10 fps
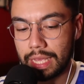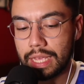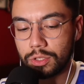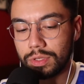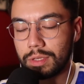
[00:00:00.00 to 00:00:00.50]

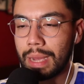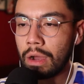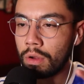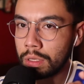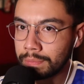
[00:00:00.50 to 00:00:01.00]
So it's
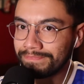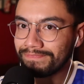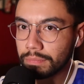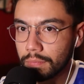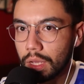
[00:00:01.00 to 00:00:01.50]
about
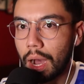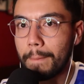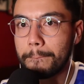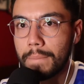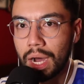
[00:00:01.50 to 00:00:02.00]
a
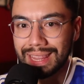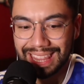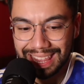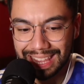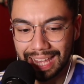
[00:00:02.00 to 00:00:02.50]

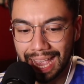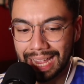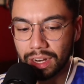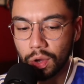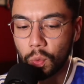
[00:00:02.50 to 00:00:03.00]
month
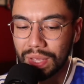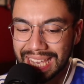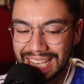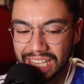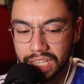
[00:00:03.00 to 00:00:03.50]
and a
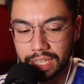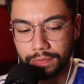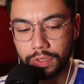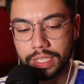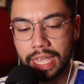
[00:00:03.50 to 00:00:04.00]
week, give
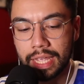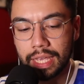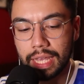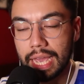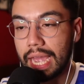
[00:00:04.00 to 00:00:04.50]
or take.
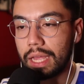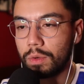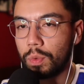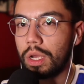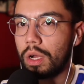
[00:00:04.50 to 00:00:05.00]

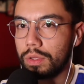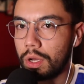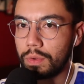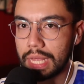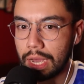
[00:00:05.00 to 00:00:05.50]
And we all
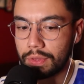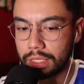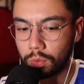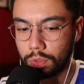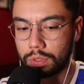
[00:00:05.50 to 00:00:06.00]
know now that
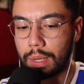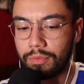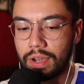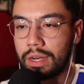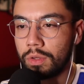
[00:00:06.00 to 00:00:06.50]
the World Cup
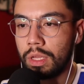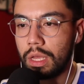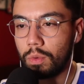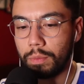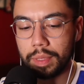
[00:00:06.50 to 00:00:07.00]
final
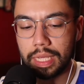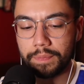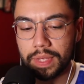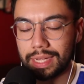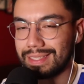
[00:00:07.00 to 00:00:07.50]
will
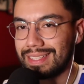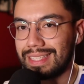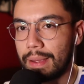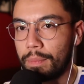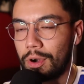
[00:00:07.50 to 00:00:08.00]
be on
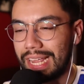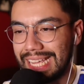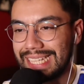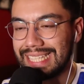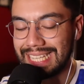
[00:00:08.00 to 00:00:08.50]
December
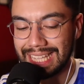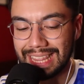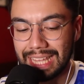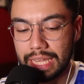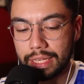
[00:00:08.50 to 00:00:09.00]

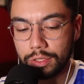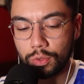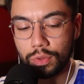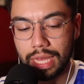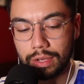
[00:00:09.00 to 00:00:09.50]
18th,
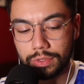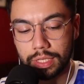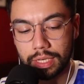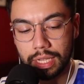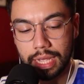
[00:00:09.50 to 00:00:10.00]

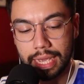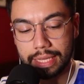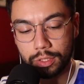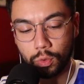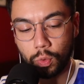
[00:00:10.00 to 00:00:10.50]

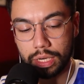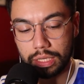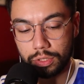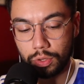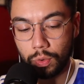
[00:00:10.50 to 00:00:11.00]

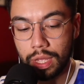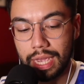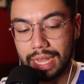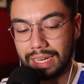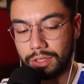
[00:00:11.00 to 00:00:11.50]
2022.
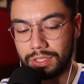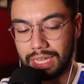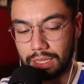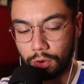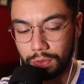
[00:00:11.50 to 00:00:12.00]
And it looks
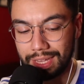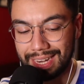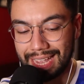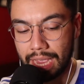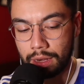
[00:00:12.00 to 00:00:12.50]
like they're only going
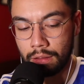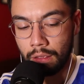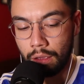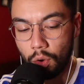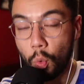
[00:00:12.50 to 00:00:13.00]
to get
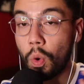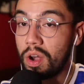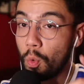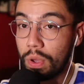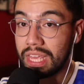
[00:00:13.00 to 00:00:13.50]

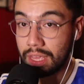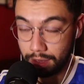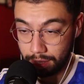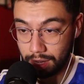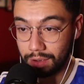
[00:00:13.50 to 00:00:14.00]
1 week
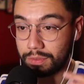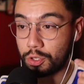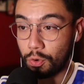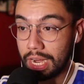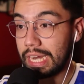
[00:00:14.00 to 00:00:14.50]
of
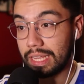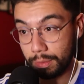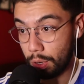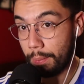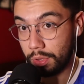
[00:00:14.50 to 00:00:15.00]
training the
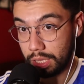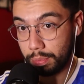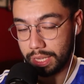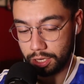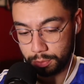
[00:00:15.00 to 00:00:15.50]
Premier League
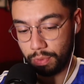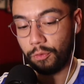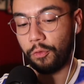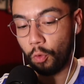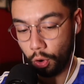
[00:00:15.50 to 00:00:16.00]
players
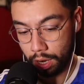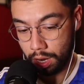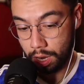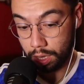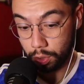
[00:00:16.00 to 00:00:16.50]
before
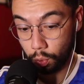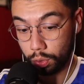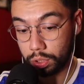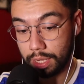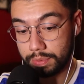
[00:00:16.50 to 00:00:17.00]
the
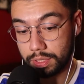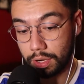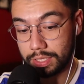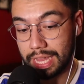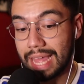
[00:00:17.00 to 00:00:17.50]
World Cup
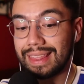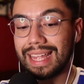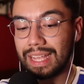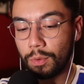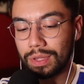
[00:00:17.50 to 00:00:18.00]
starts. And
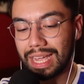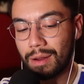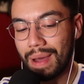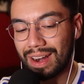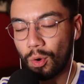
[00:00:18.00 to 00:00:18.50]
then they will get
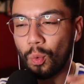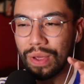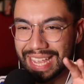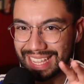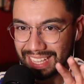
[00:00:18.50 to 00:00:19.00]
about a
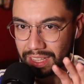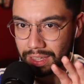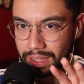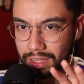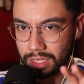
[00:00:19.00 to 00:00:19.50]
week
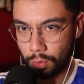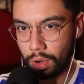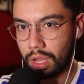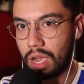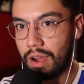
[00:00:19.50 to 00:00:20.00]
to
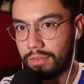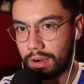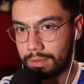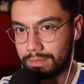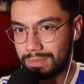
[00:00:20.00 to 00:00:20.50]

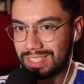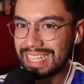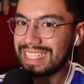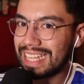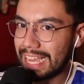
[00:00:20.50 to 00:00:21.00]
recover.
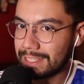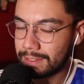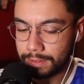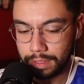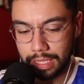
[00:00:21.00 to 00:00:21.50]
6
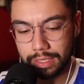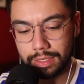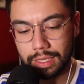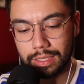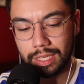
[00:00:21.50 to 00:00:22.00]
days
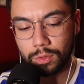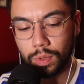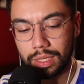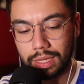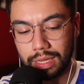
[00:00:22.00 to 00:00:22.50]
is
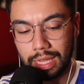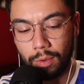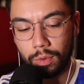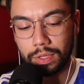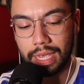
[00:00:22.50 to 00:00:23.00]
what they
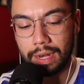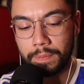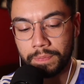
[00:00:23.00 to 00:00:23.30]
will get.